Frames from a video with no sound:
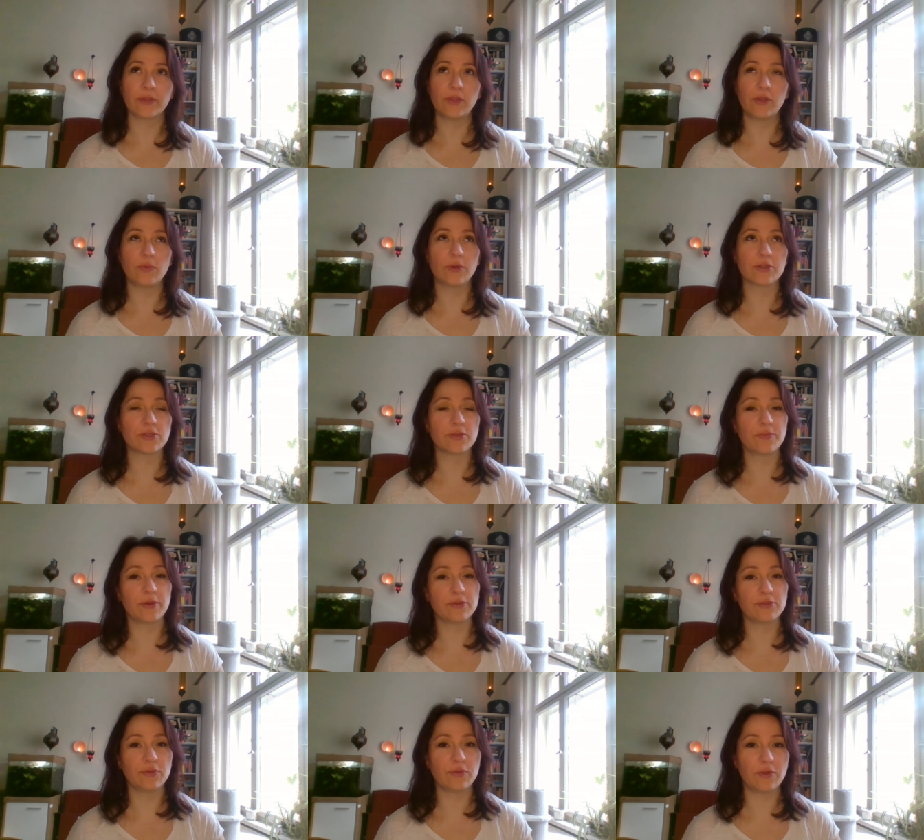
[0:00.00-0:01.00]
you were
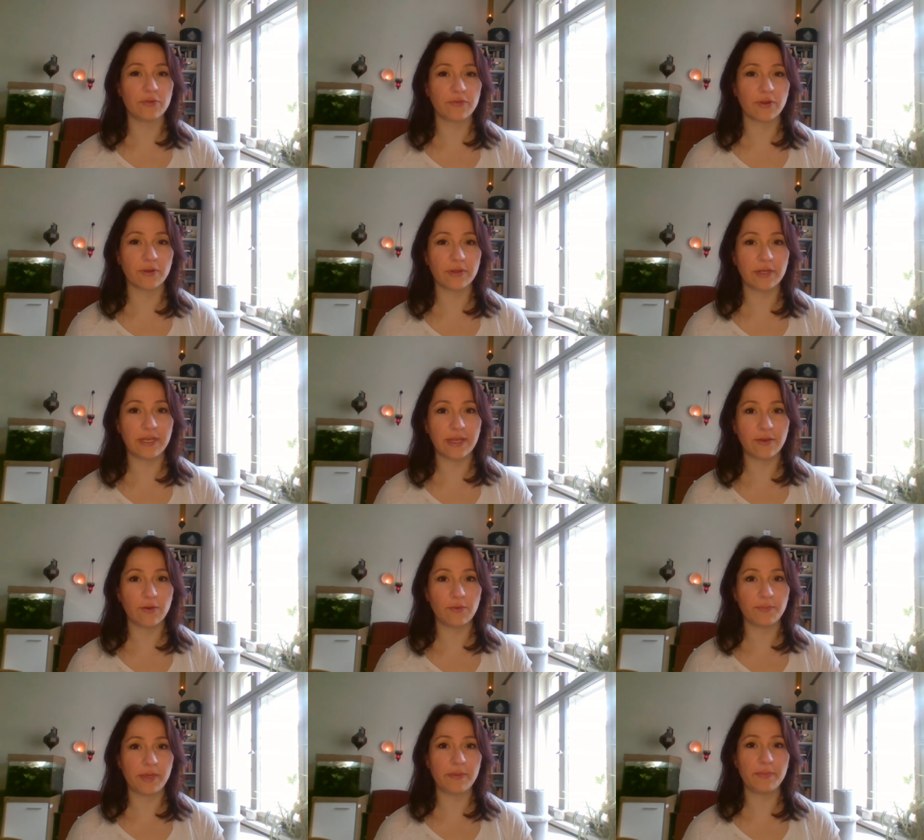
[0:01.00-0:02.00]
supposed to look for
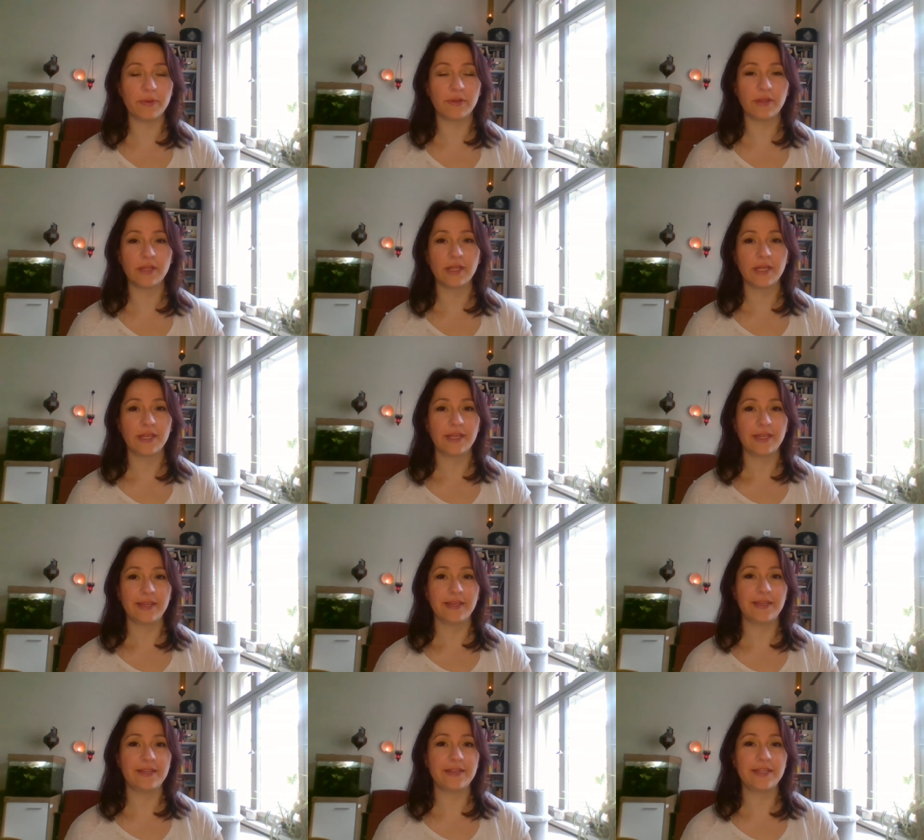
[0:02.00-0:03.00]
Lego people
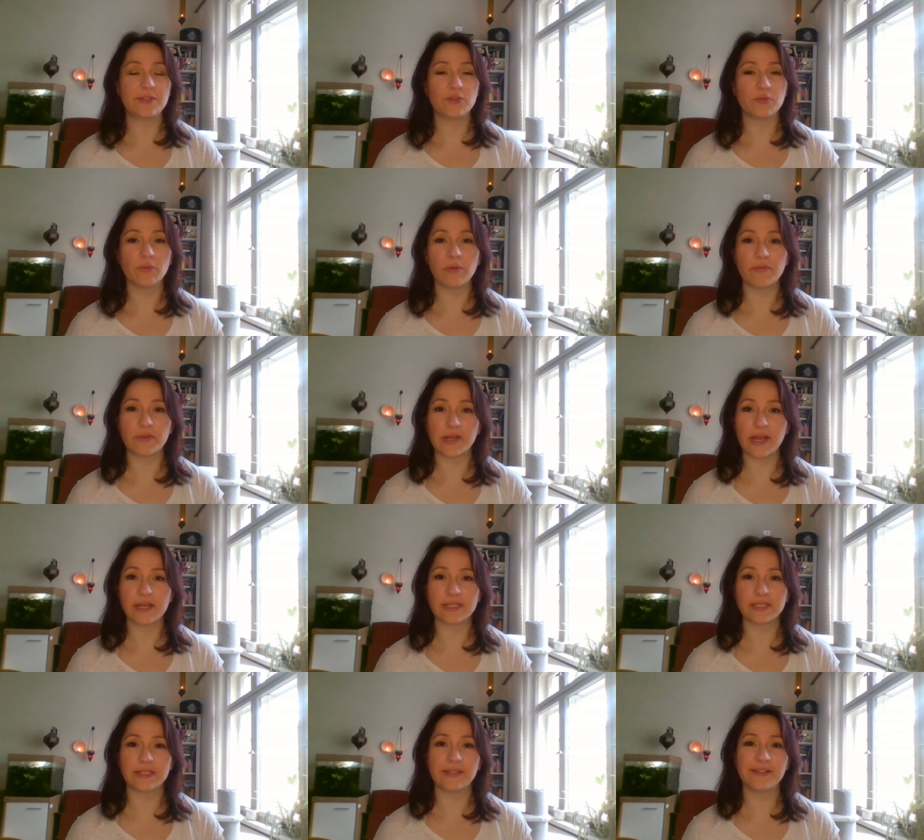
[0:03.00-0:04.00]
in each room of a
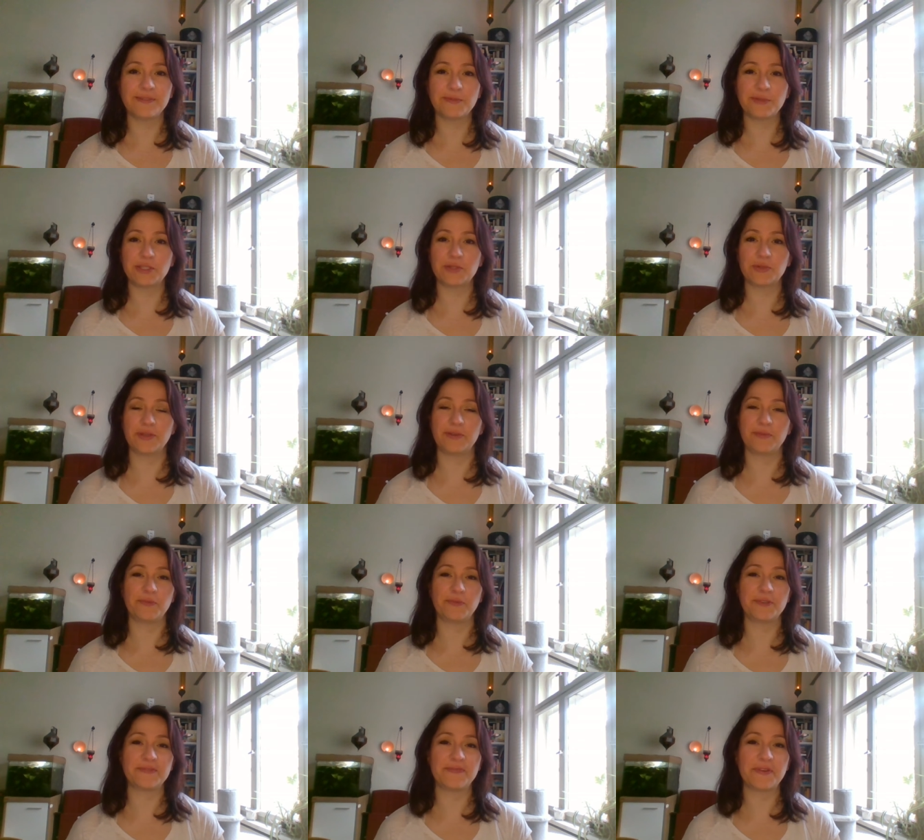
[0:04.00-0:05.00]
castle, which
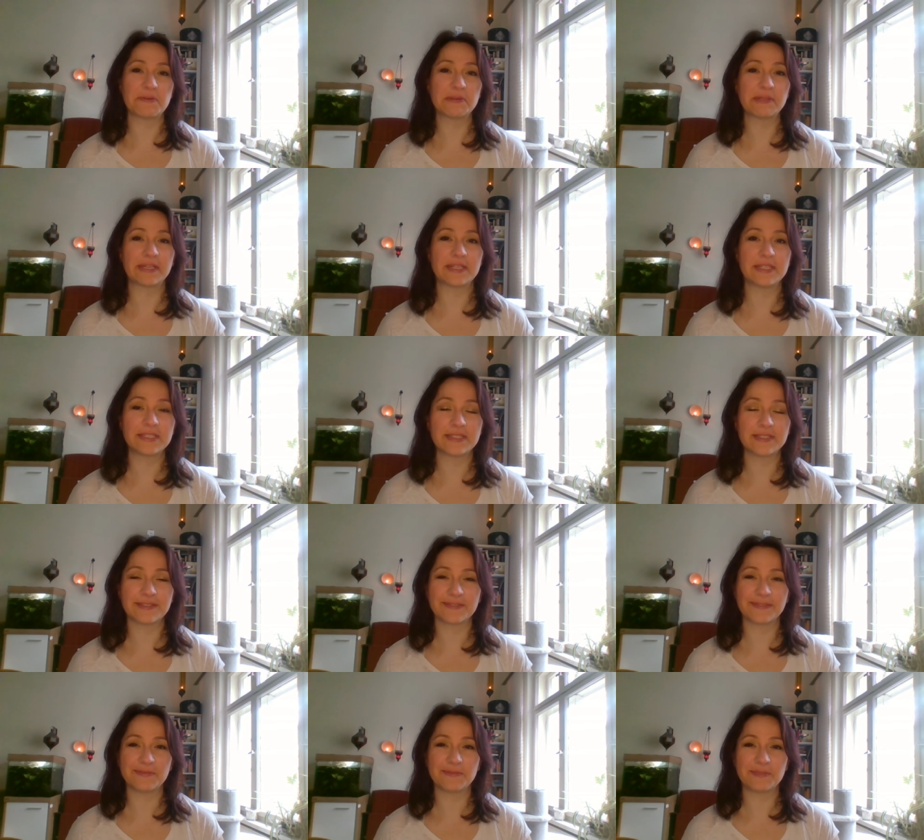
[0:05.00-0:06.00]
was very nice.
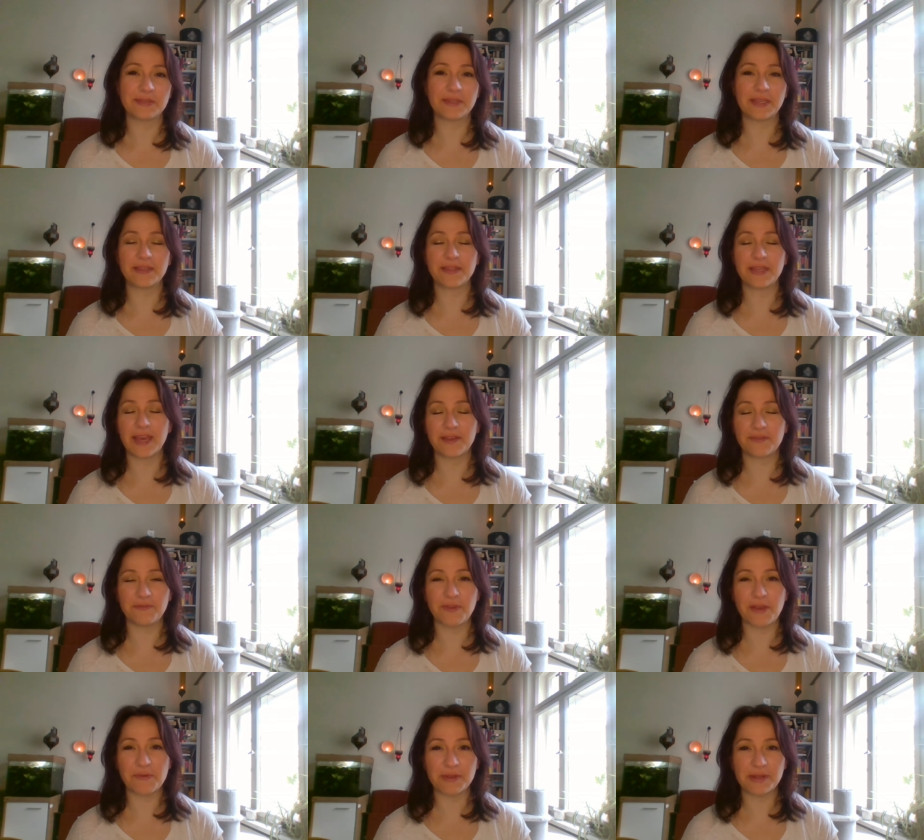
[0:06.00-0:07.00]
They had
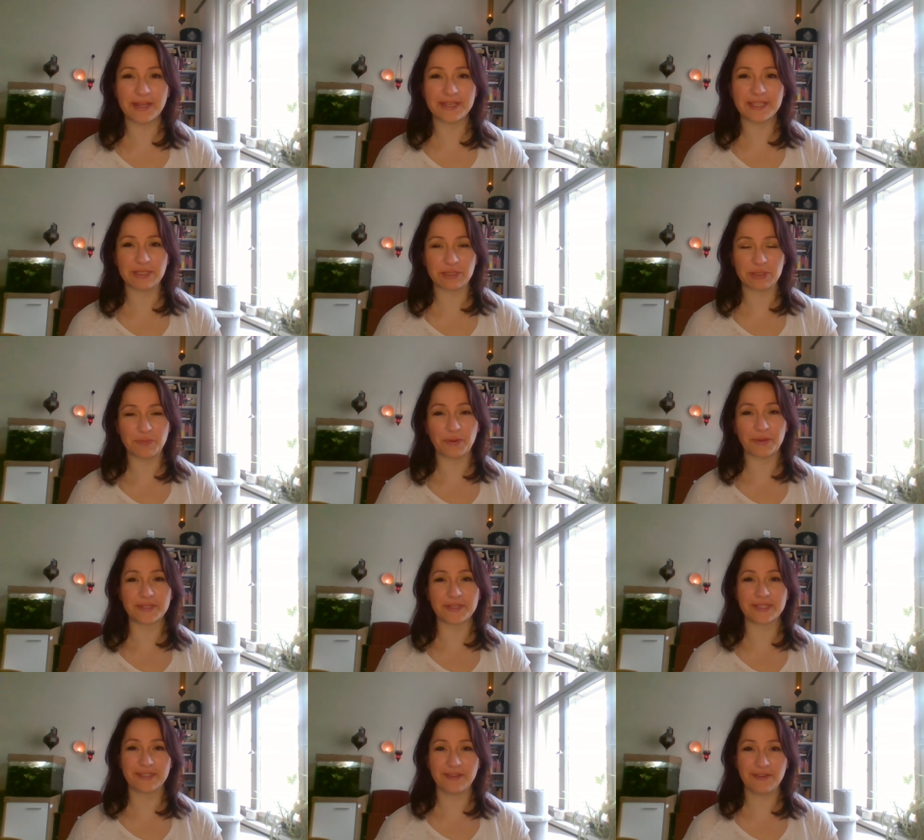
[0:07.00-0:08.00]
very nice
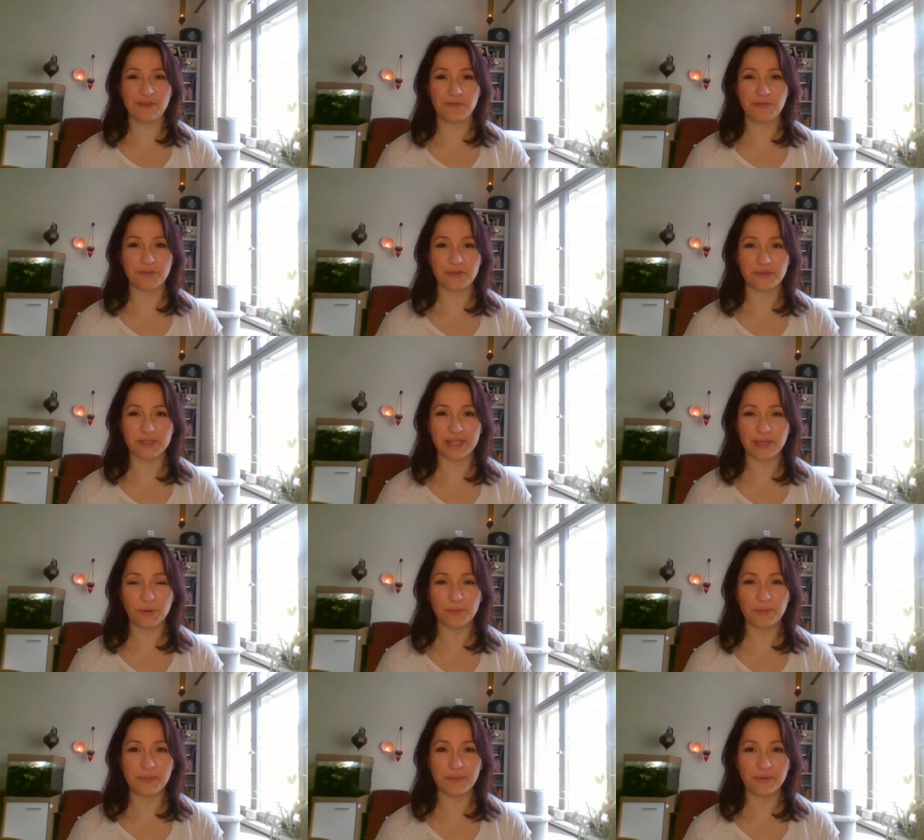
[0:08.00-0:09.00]
spots for those
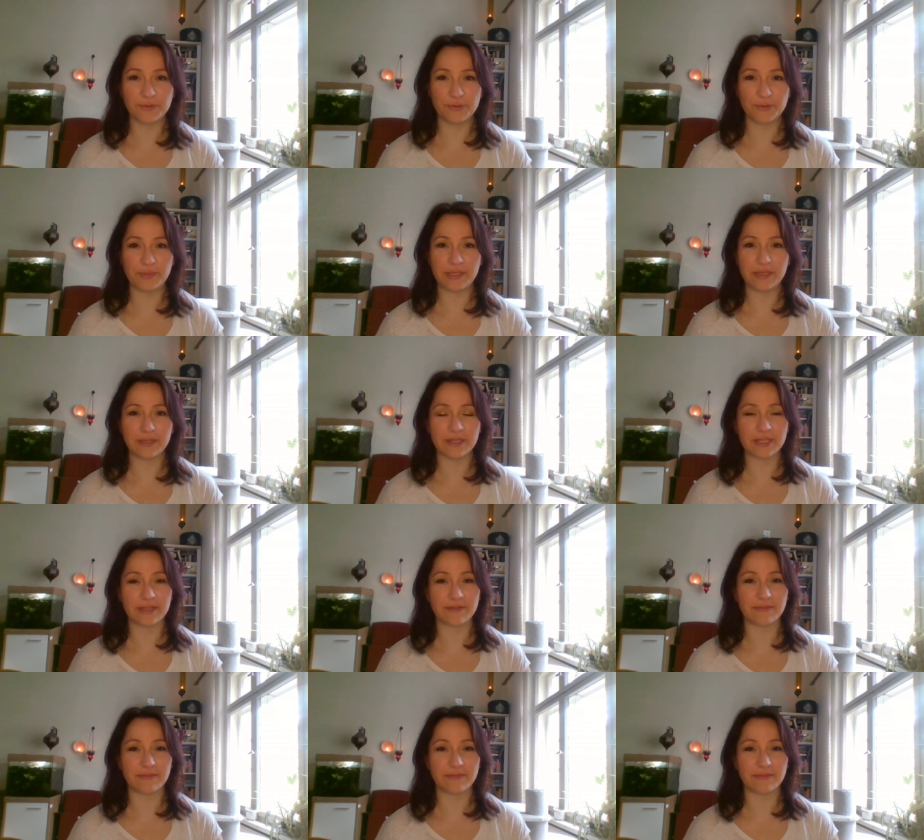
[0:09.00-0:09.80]
Lego people to be